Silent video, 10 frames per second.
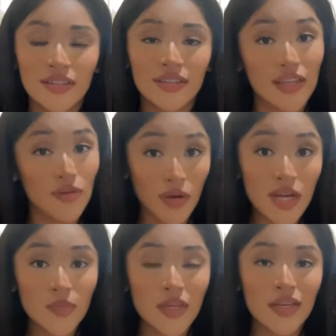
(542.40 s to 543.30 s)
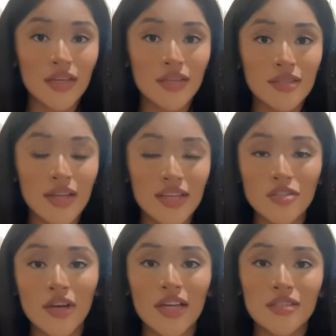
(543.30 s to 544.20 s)
it was, because as
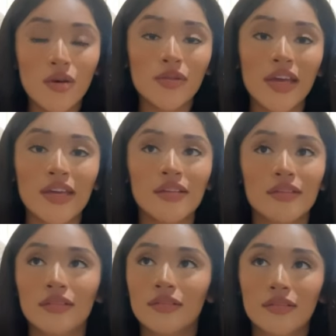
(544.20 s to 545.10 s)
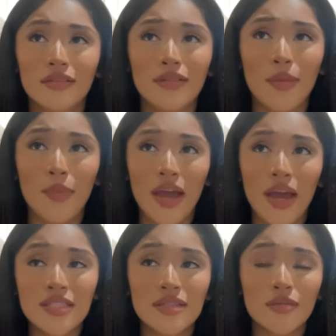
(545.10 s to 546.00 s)
you guys know, like, the
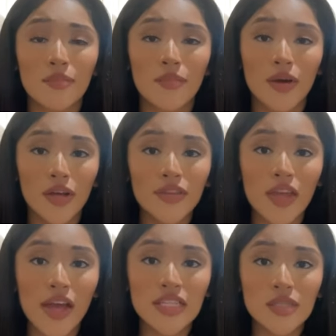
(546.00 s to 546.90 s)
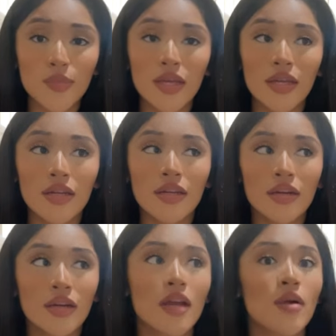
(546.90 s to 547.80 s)
past month has been
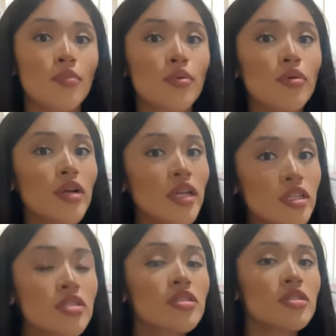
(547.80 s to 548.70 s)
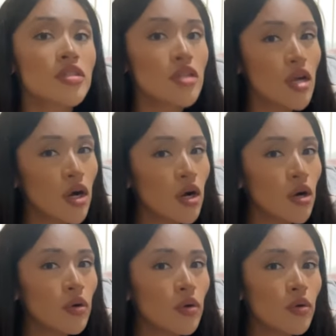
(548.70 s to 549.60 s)
pretty
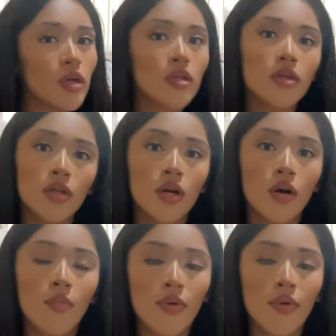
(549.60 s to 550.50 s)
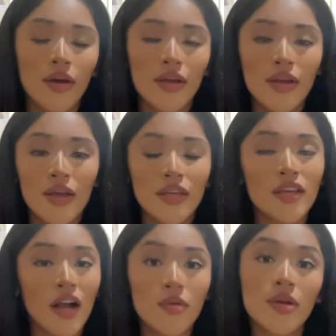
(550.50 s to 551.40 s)
slow, you know. But
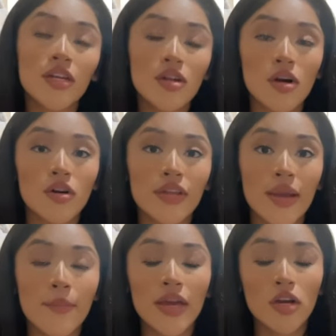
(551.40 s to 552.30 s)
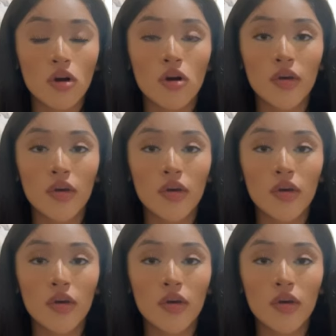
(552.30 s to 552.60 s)
y'all already know, like, my goal